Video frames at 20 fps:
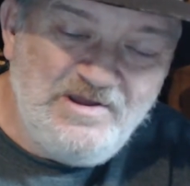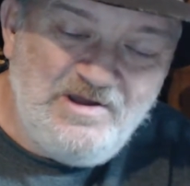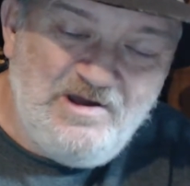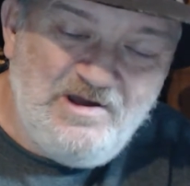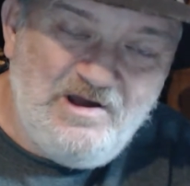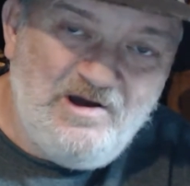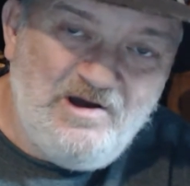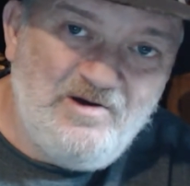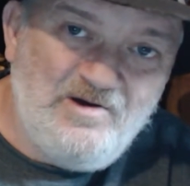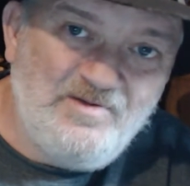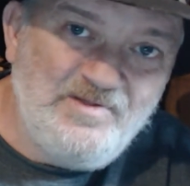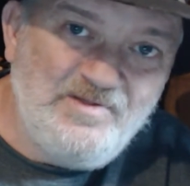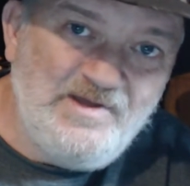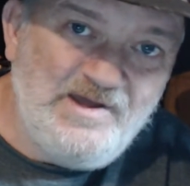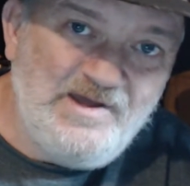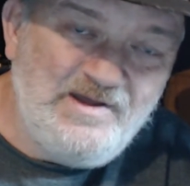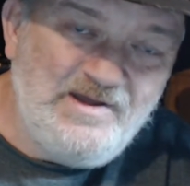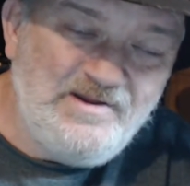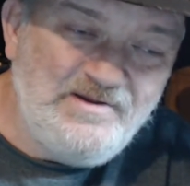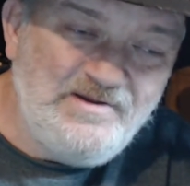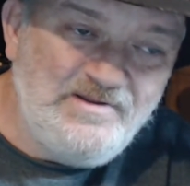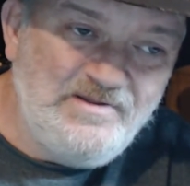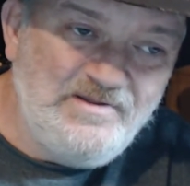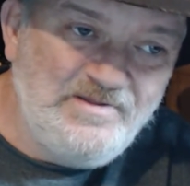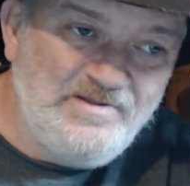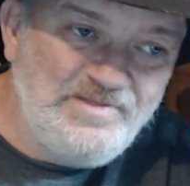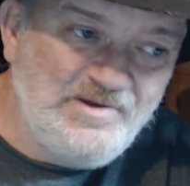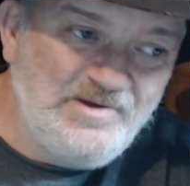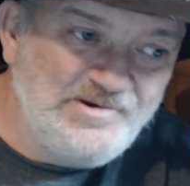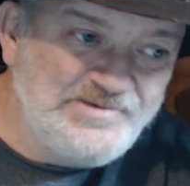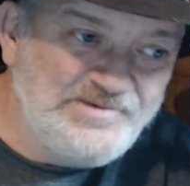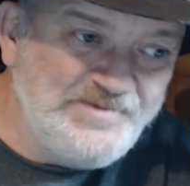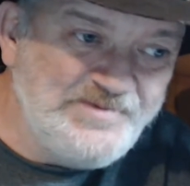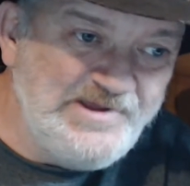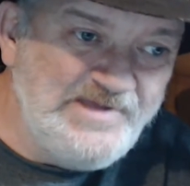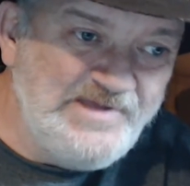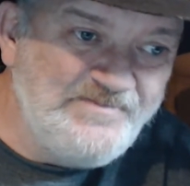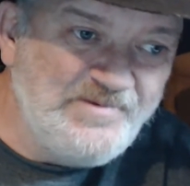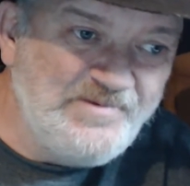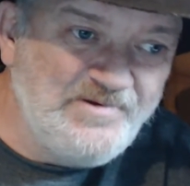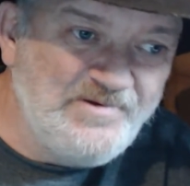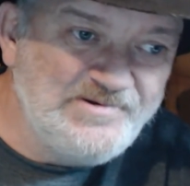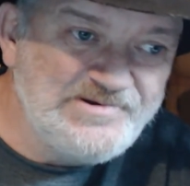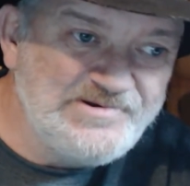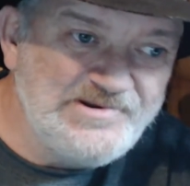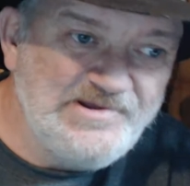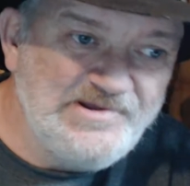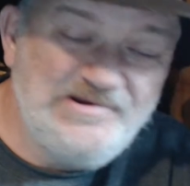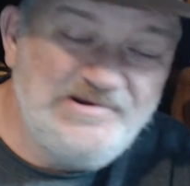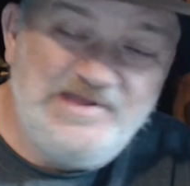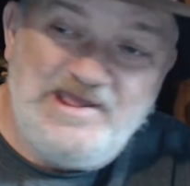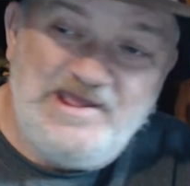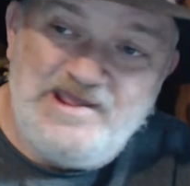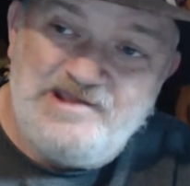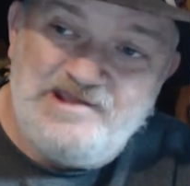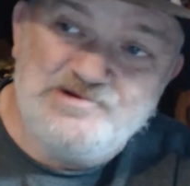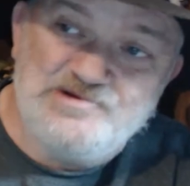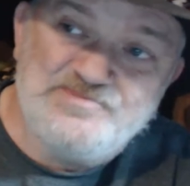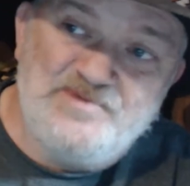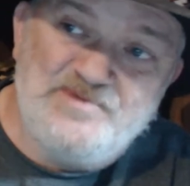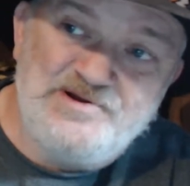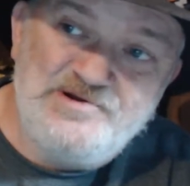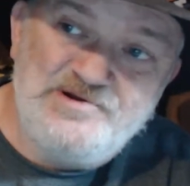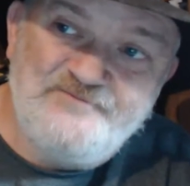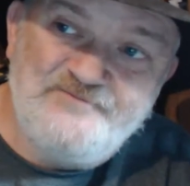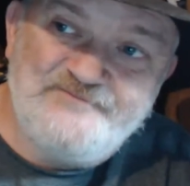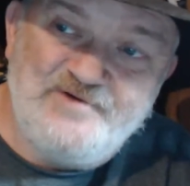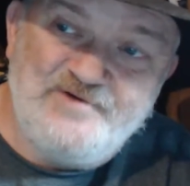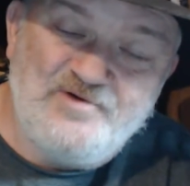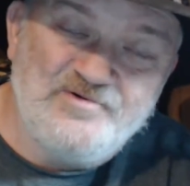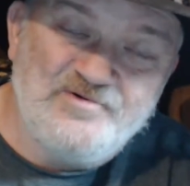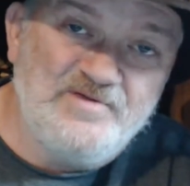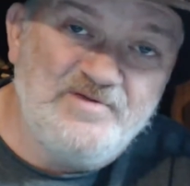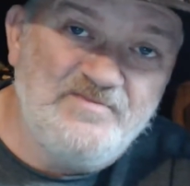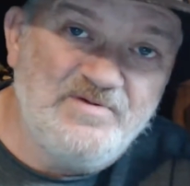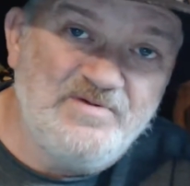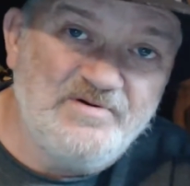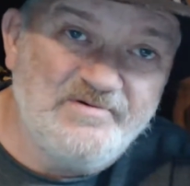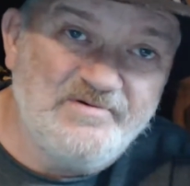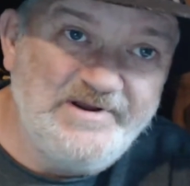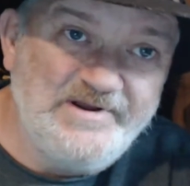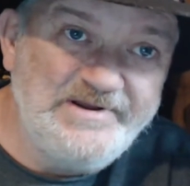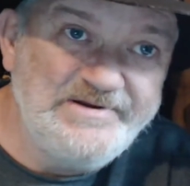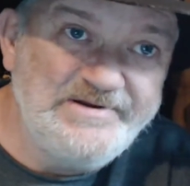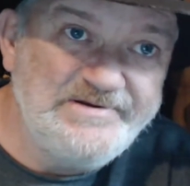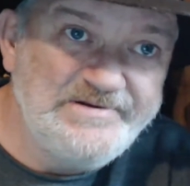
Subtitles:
all those people to, hey, here's my new phone number, right?